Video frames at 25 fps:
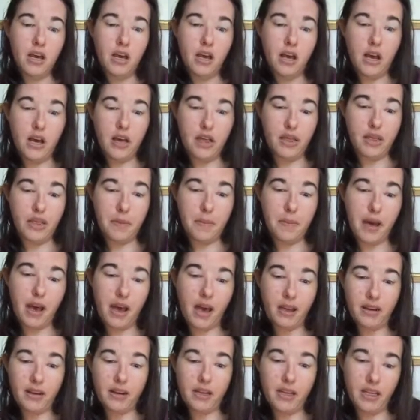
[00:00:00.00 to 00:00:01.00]
The
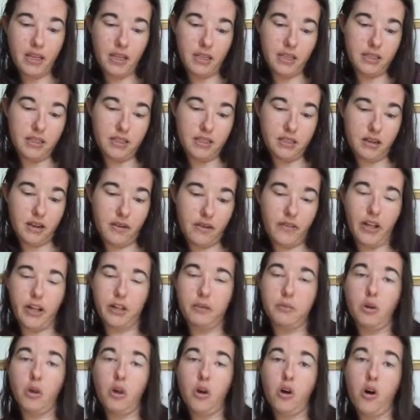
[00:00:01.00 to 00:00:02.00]
pattern is
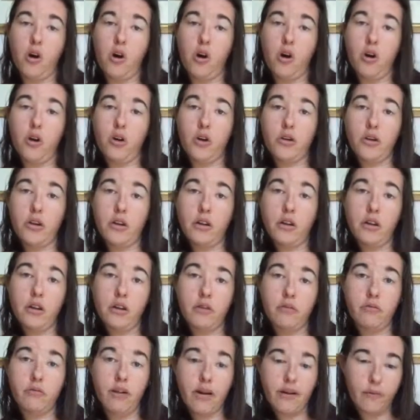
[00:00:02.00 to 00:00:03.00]
available on
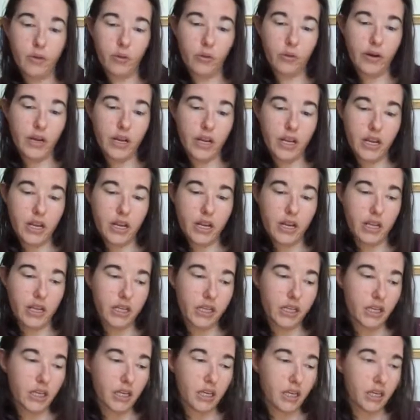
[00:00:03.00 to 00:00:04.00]
Ravelry.
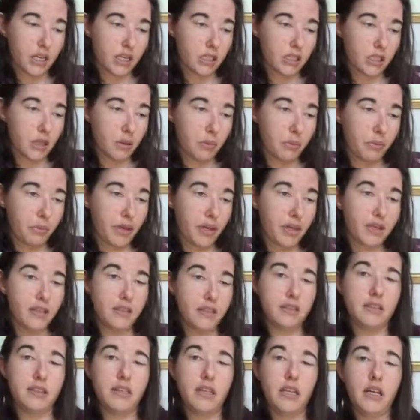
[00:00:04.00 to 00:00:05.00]
It is the Big
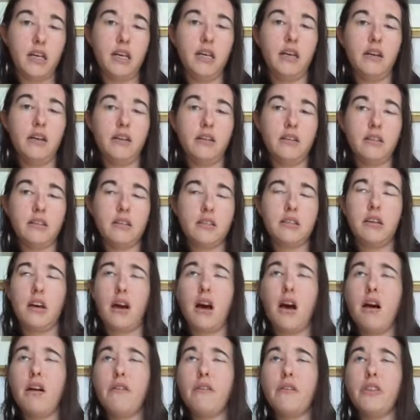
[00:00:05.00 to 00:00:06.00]
Zig
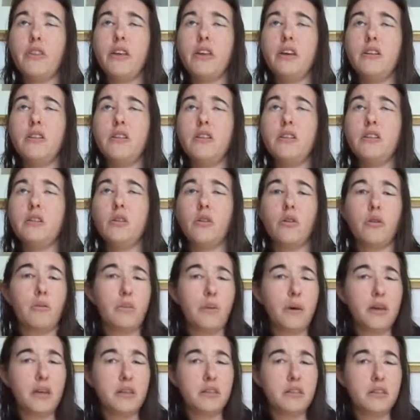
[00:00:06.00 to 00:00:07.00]
scarf, I think it is, or the
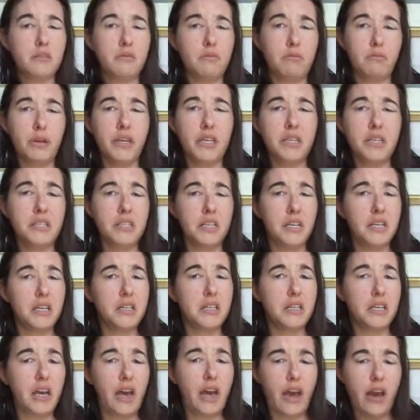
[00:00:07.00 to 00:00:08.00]
Big
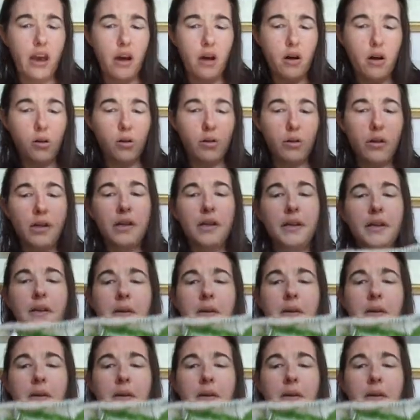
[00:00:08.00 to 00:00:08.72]
Zig cowl.